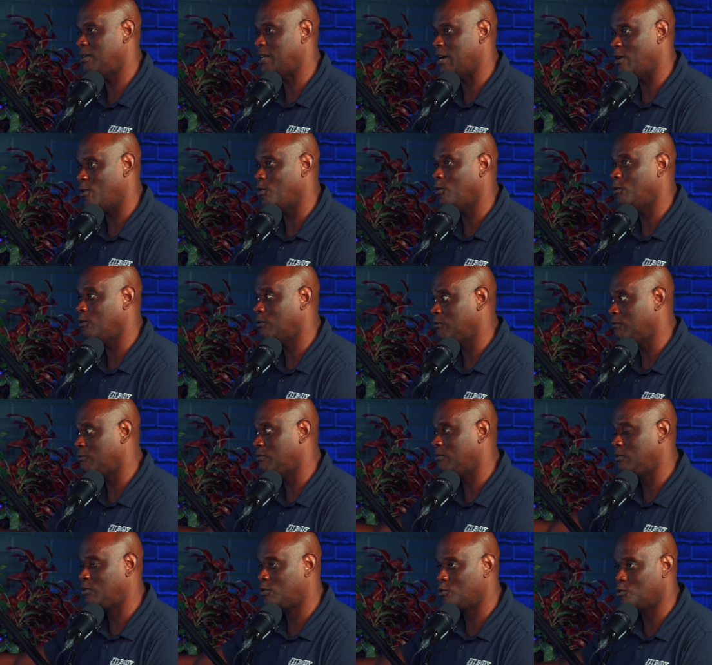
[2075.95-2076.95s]
that old
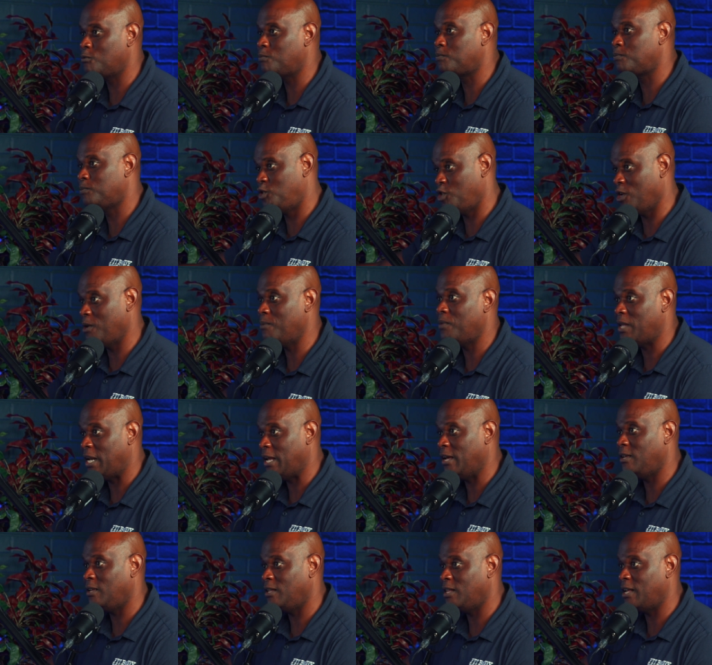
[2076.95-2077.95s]
group gym that
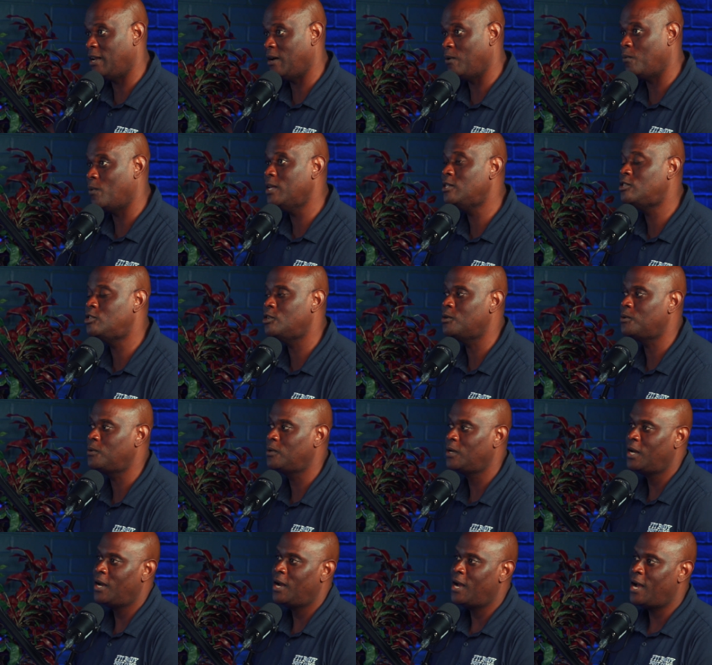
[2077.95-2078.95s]
I that I went to.
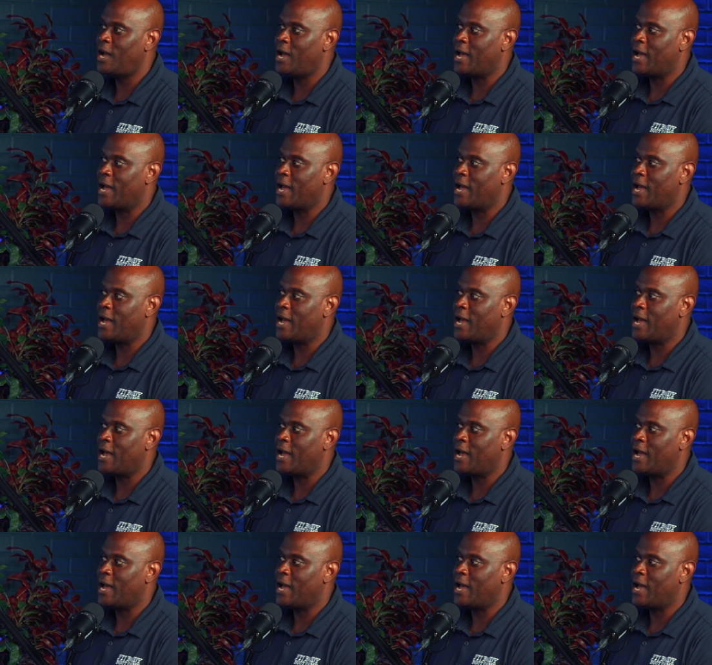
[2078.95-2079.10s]
Mm-hmm.